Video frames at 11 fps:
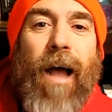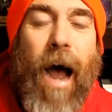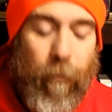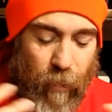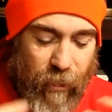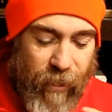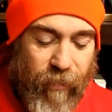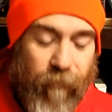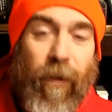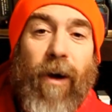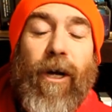I'm looking at the
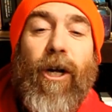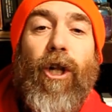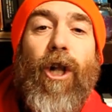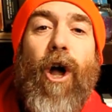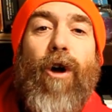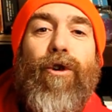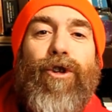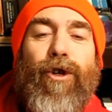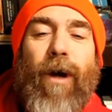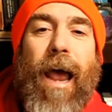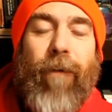very clothes
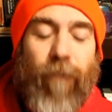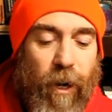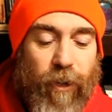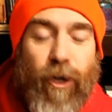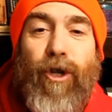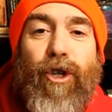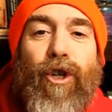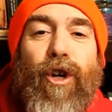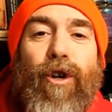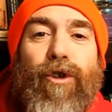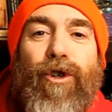you have on and the
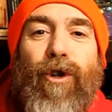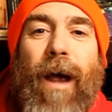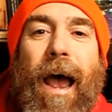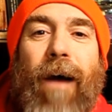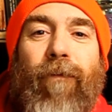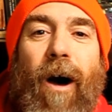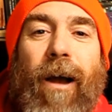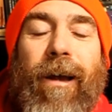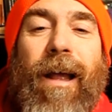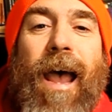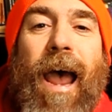shoes you have on.